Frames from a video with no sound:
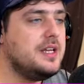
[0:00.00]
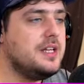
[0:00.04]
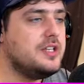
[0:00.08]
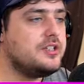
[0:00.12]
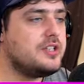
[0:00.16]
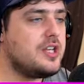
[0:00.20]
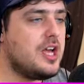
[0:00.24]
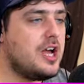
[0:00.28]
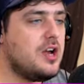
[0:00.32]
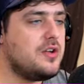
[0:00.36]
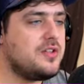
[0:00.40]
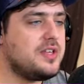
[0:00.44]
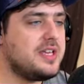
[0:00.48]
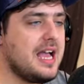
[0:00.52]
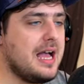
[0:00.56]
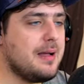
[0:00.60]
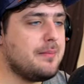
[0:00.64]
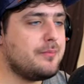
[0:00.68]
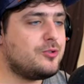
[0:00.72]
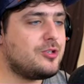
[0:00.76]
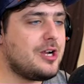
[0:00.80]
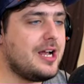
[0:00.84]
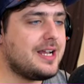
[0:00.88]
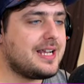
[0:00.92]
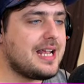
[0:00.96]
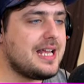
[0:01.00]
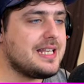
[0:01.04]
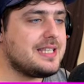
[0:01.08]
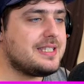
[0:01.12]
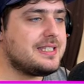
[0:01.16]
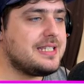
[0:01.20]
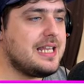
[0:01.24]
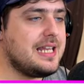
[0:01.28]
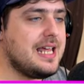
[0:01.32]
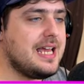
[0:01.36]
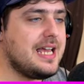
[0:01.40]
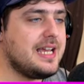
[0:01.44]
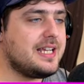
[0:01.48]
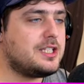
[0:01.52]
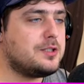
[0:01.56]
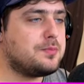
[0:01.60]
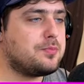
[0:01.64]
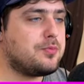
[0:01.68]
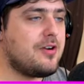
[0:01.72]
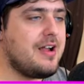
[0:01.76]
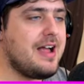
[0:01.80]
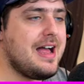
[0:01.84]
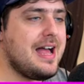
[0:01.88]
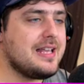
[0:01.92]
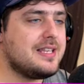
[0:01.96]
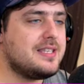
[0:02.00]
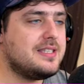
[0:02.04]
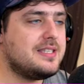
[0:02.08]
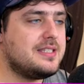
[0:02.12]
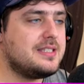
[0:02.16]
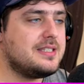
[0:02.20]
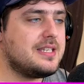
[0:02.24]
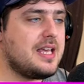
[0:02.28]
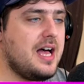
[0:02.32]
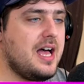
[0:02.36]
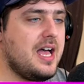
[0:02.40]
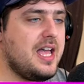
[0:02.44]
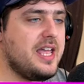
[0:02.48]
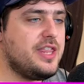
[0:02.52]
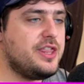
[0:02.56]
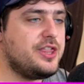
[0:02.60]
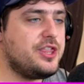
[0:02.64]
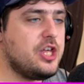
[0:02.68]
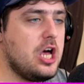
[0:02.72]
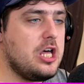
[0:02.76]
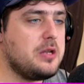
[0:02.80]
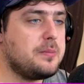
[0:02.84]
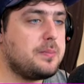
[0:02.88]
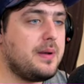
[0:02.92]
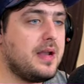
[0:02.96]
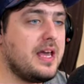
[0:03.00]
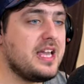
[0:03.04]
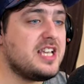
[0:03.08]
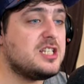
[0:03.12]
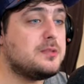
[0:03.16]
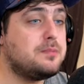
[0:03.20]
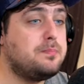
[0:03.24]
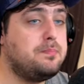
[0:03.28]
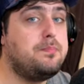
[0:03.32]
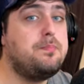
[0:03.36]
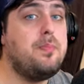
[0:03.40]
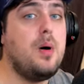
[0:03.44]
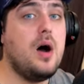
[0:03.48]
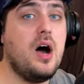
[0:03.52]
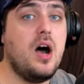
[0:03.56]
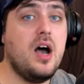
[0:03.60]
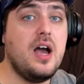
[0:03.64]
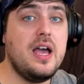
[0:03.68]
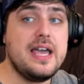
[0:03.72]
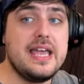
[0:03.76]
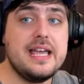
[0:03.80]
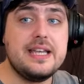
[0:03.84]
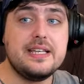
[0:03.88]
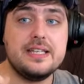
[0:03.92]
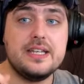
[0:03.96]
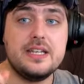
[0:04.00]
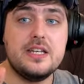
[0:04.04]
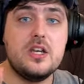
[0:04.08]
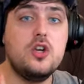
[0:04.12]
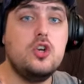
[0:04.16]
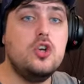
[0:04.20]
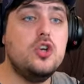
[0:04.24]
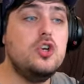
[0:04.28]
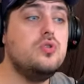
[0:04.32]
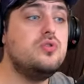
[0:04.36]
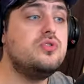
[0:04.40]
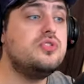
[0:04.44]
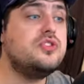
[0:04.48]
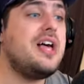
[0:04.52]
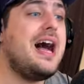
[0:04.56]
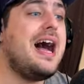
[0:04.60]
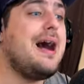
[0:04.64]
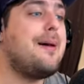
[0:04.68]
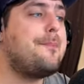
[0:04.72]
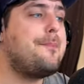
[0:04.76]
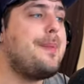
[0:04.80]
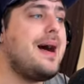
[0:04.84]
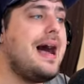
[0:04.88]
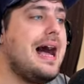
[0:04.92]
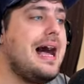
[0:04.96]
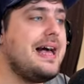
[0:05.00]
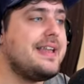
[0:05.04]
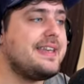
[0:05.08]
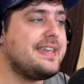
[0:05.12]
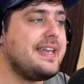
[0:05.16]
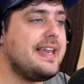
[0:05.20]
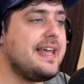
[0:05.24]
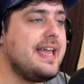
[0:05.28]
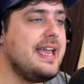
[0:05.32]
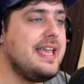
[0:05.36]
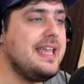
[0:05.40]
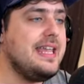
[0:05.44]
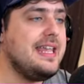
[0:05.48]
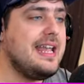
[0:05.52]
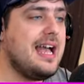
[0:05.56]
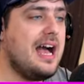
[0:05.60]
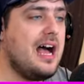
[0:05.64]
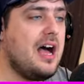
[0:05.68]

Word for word: So the Amtrak Acela Express uh, in third place, but it didn't lose that badly.